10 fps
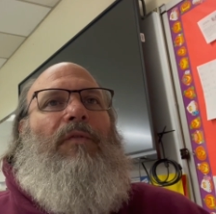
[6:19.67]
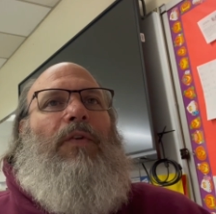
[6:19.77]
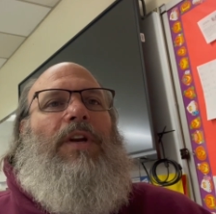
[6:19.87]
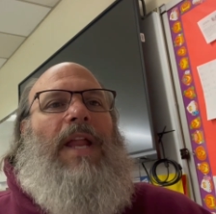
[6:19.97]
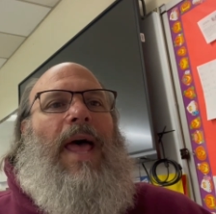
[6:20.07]
for
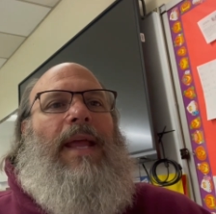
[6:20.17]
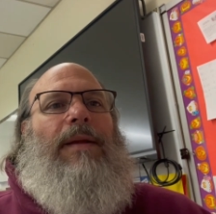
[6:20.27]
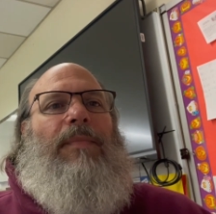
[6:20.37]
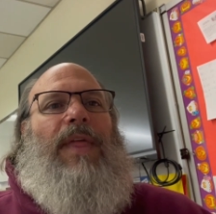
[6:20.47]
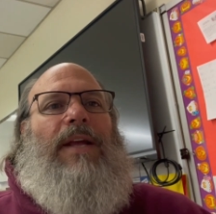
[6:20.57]
today.
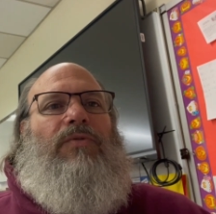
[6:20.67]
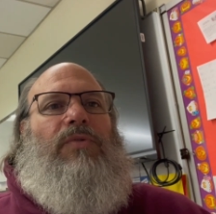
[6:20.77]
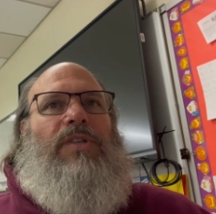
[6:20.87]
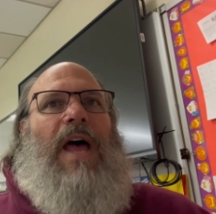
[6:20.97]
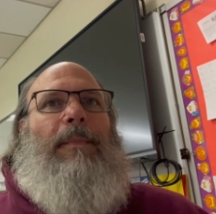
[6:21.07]
Thanks for
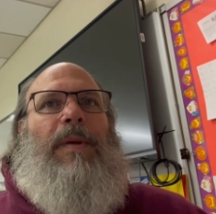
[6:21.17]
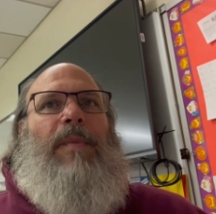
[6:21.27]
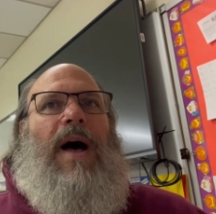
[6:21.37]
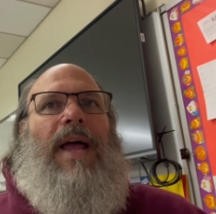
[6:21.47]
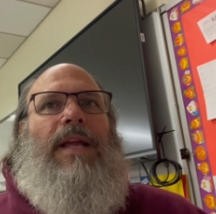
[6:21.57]
stopping
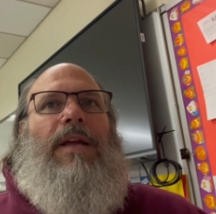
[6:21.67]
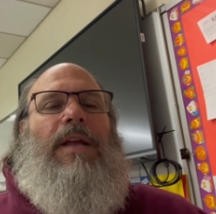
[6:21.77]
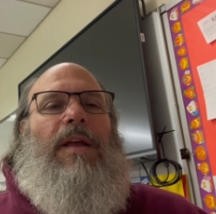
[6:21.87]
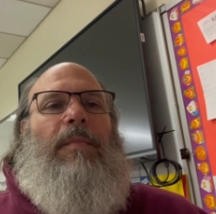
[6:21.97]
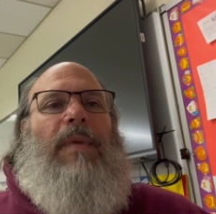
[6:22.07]
by.
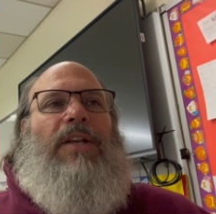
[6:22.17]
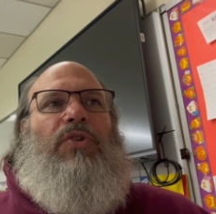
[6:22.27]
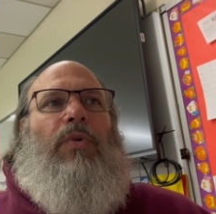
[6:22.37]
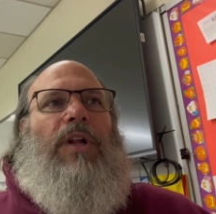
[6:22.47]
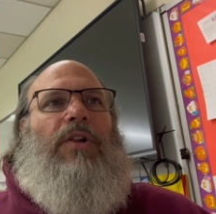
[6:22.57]
Make sure to